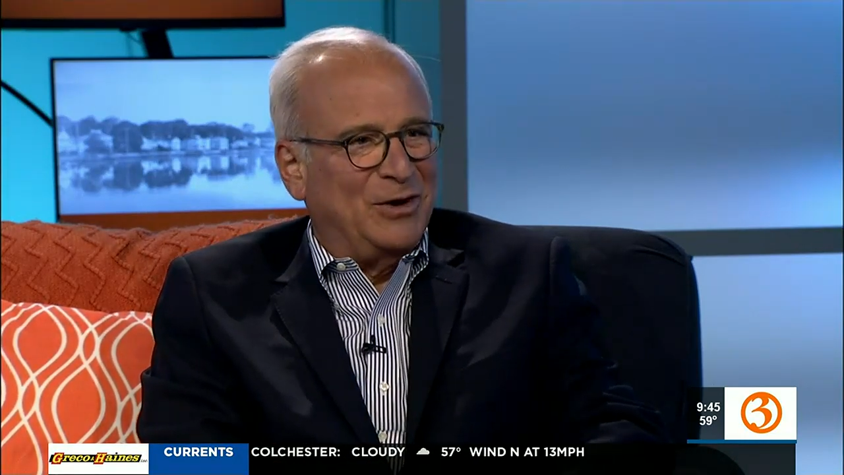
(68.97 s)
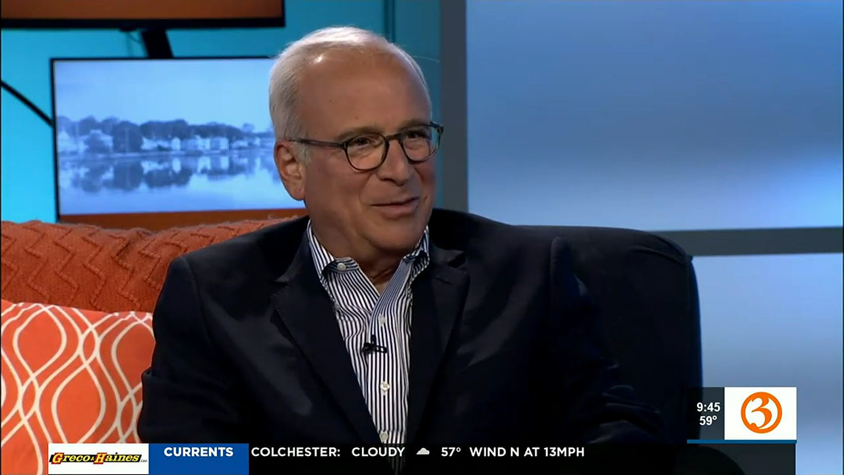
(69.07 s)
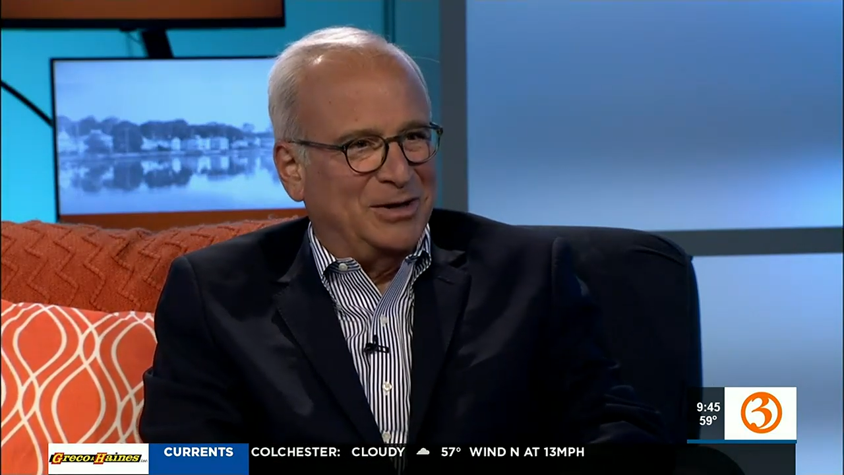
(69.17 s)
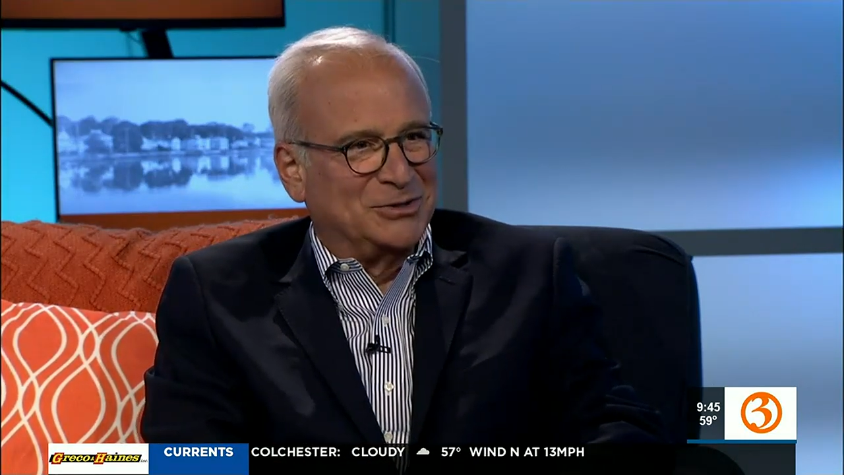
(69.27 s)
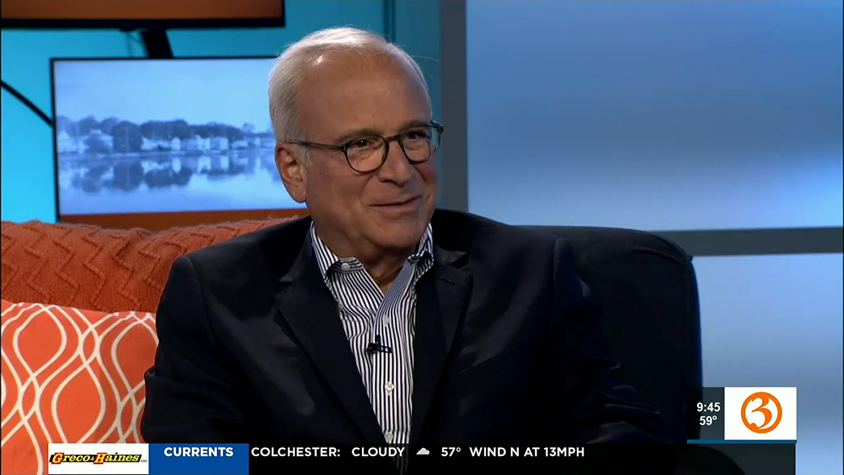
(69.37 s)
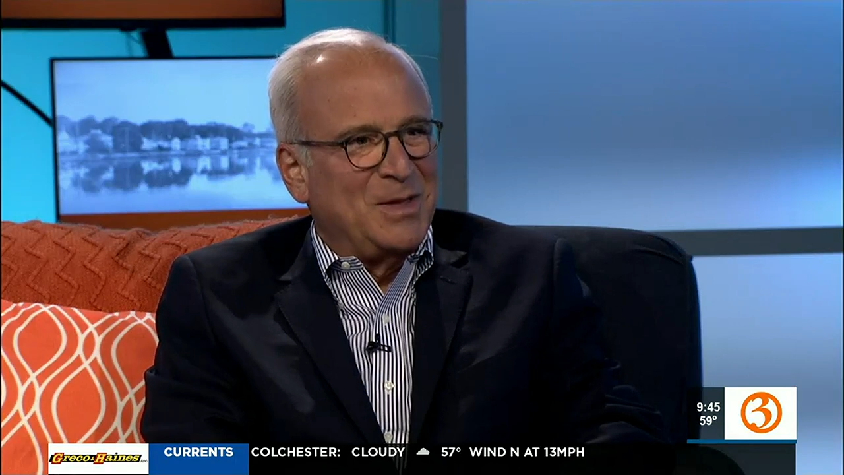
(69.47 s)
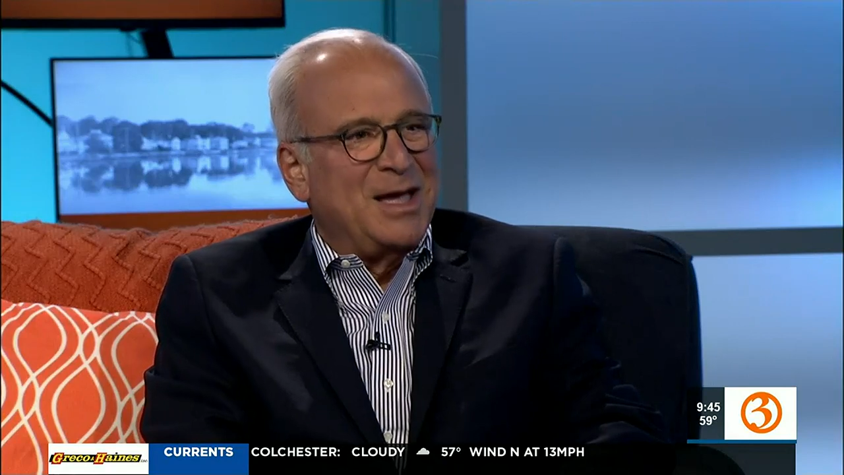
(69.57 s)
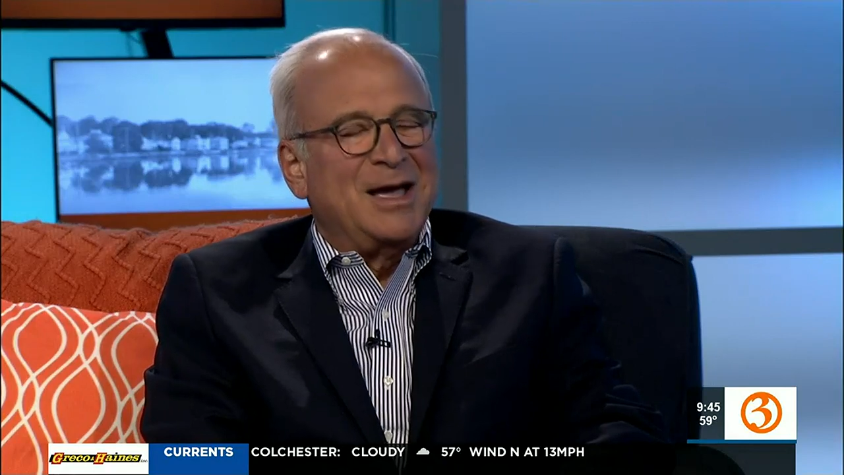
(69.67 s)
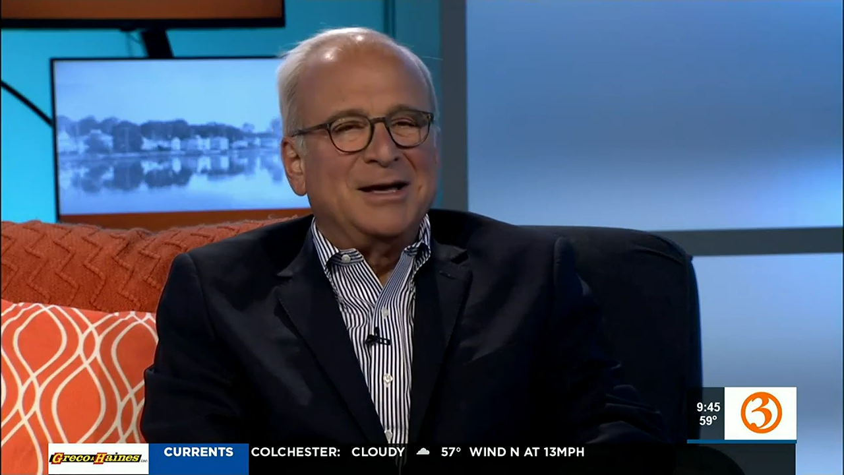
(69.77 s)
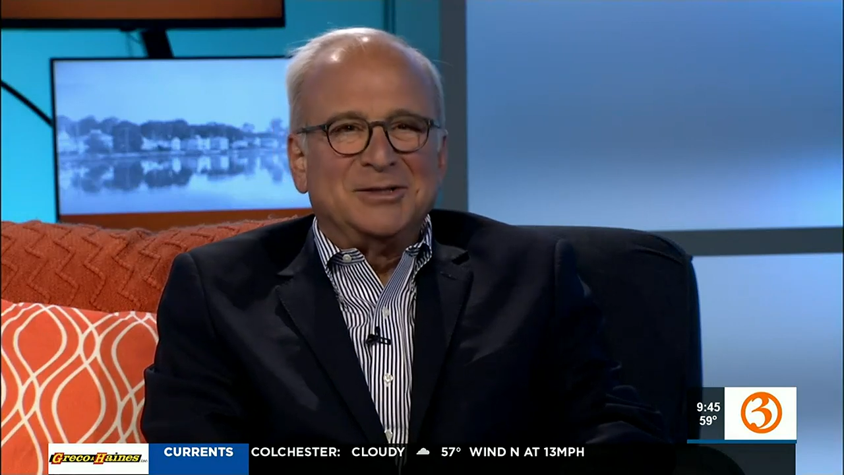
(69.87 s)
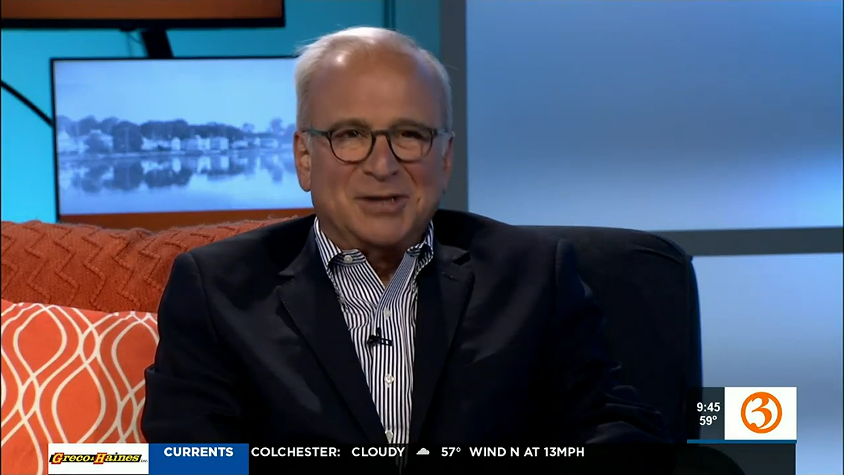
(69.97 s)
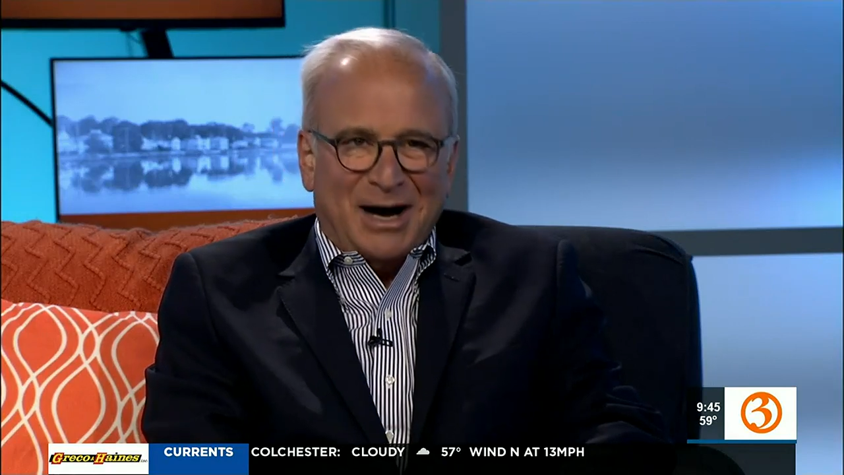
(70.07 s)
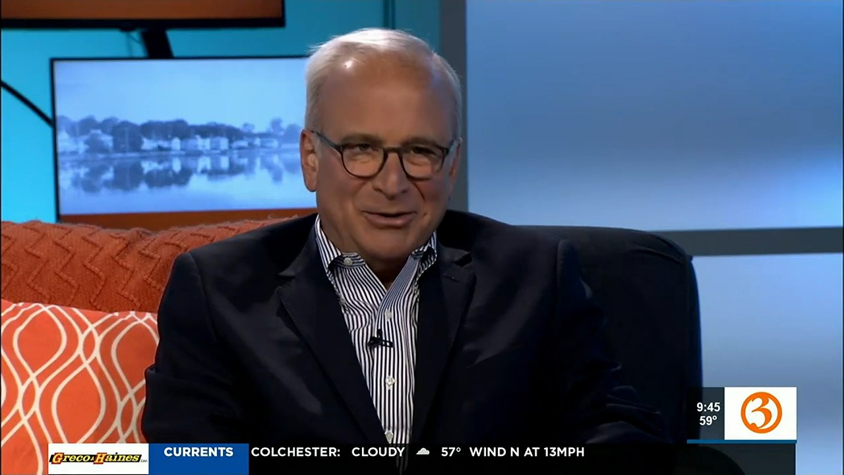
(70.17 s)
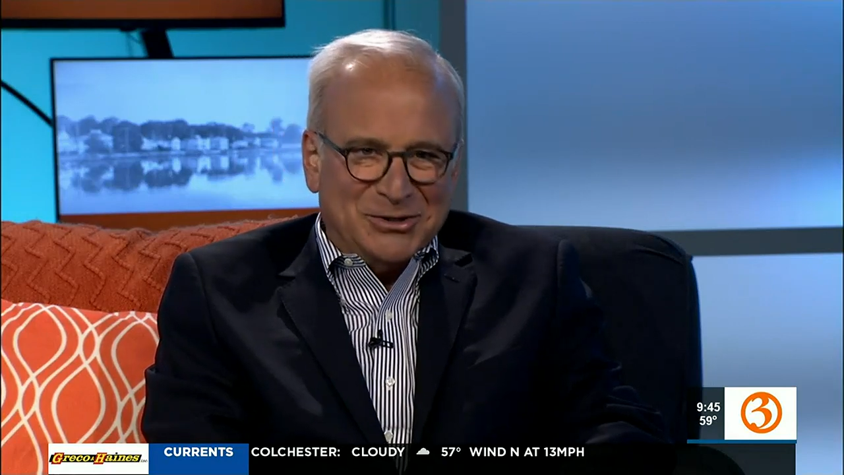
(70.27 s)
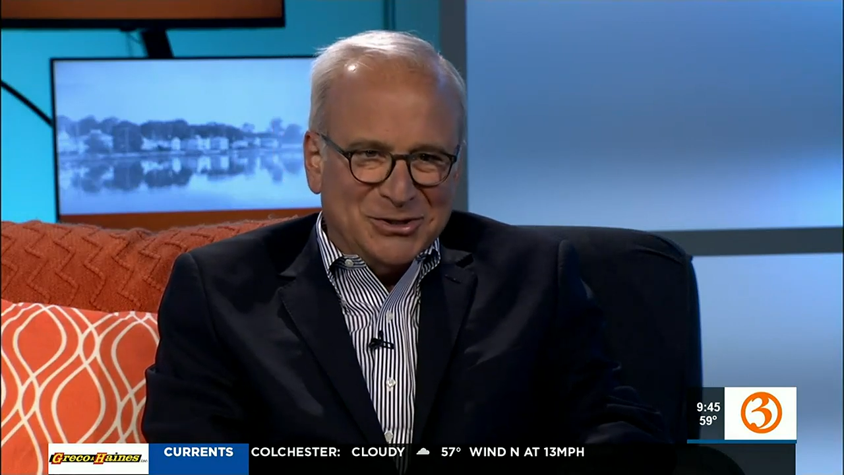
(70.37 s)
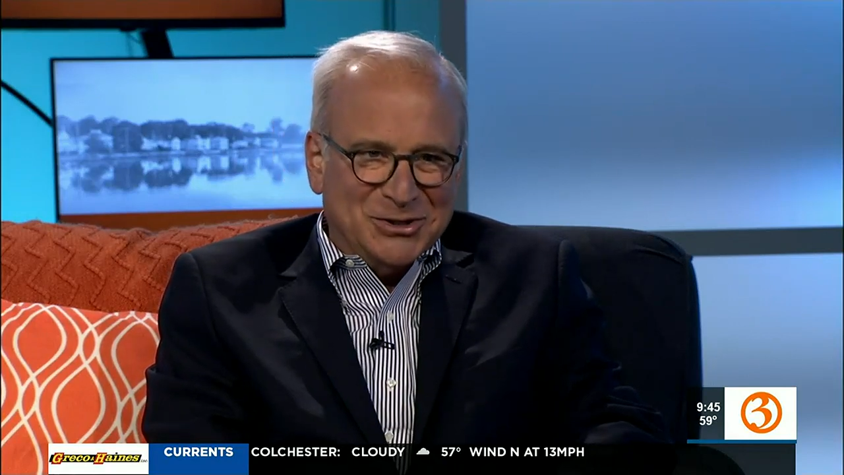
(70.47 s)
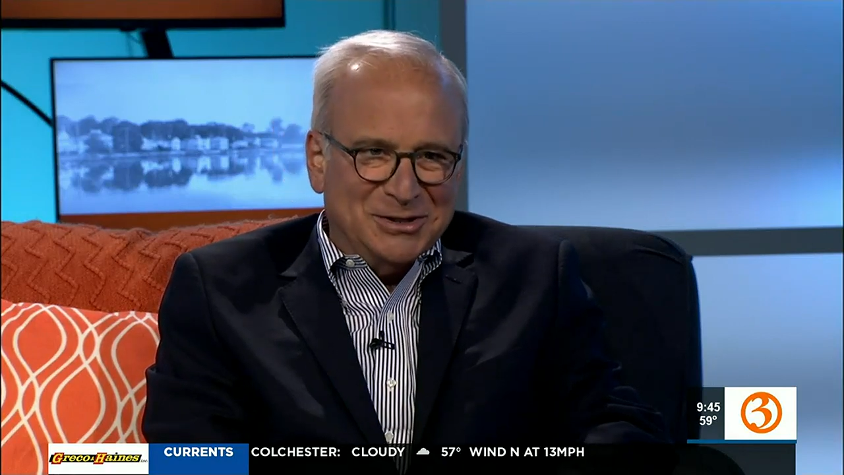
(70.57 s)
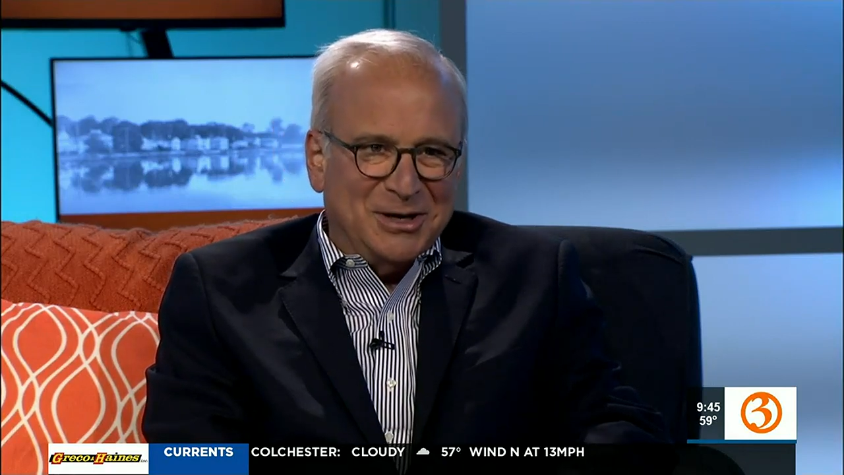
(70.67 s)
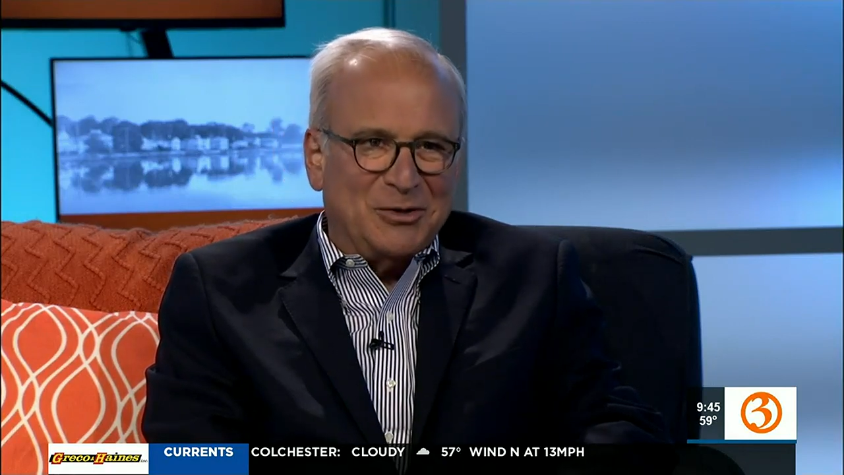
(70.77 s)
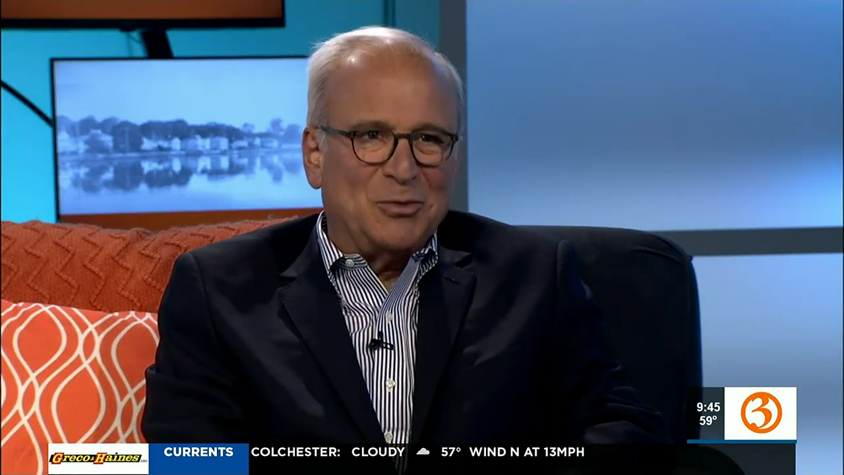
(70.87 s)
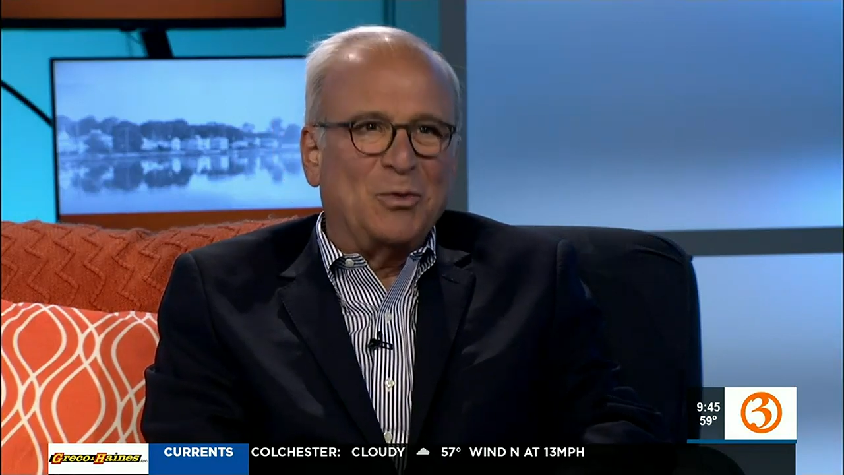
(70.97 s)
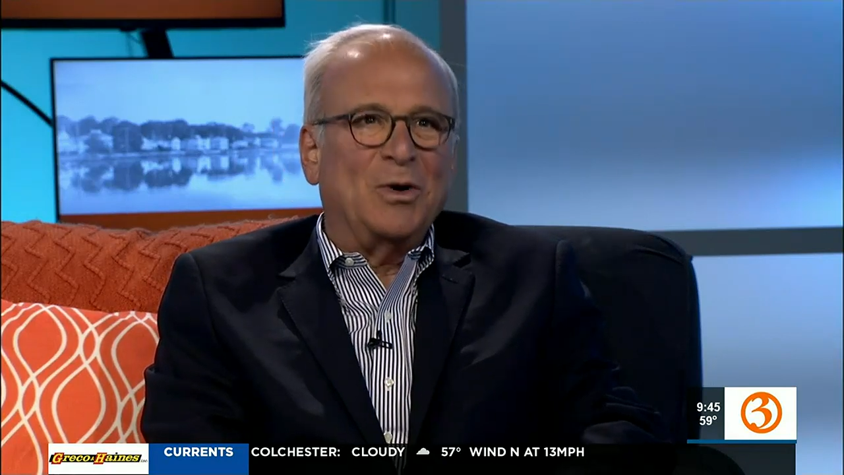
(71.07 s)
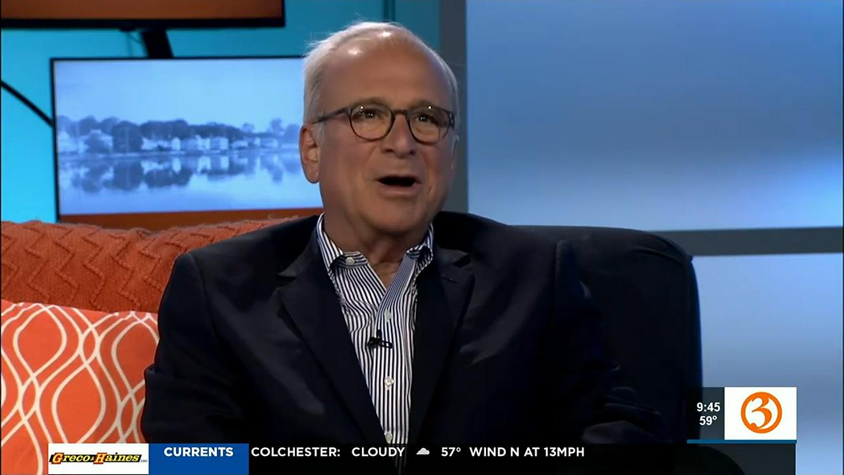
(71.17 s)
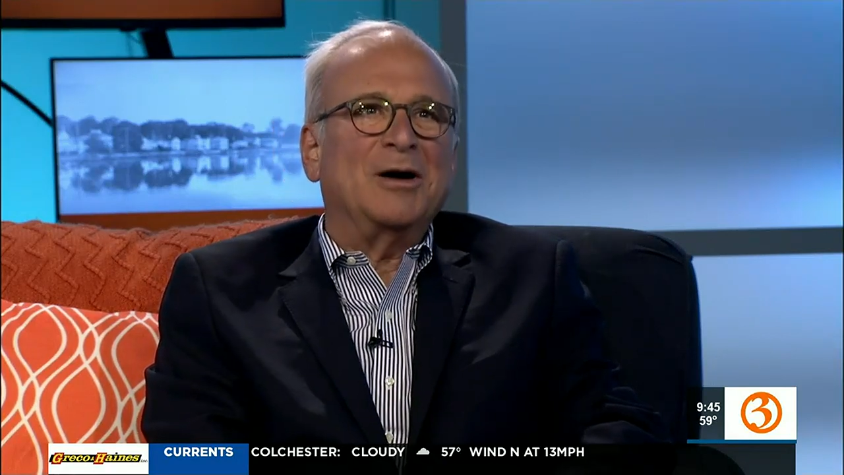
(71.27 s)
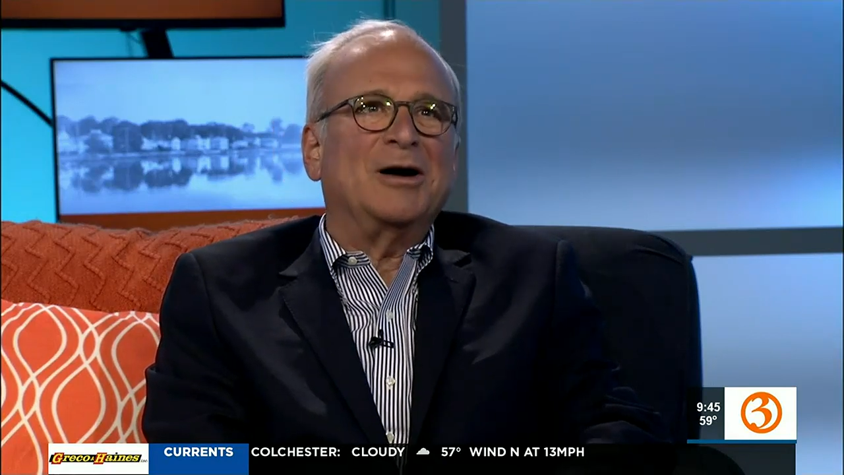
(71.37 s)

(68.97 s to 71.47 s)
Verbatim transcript: and Cyrus much. is good. Cyrus he's a, he's is another, boy.